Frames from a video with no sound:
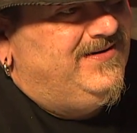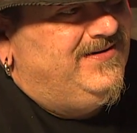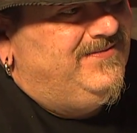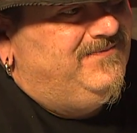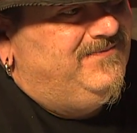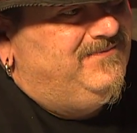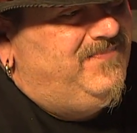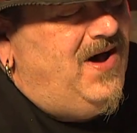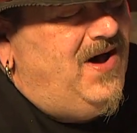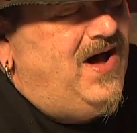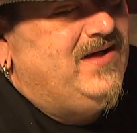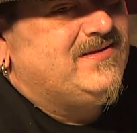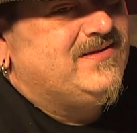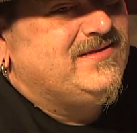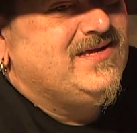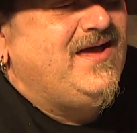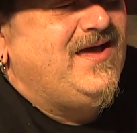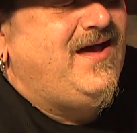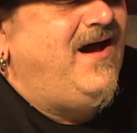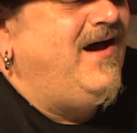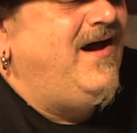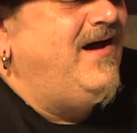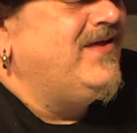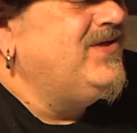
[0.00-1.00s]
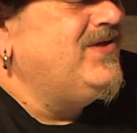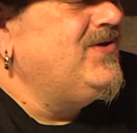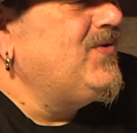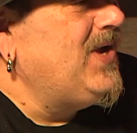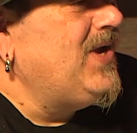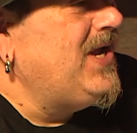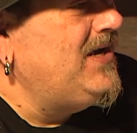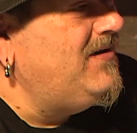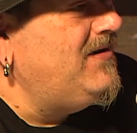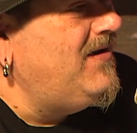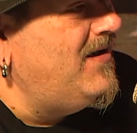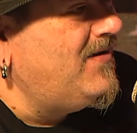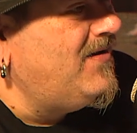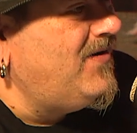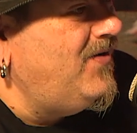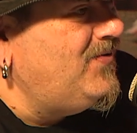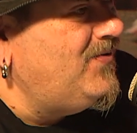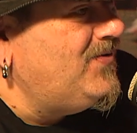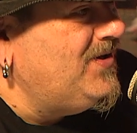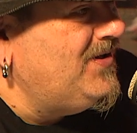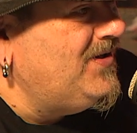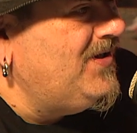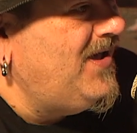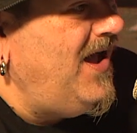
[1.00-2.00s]
But you cannot go
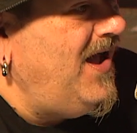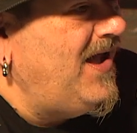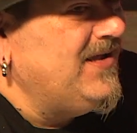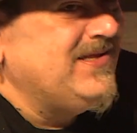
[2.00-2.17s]
to the...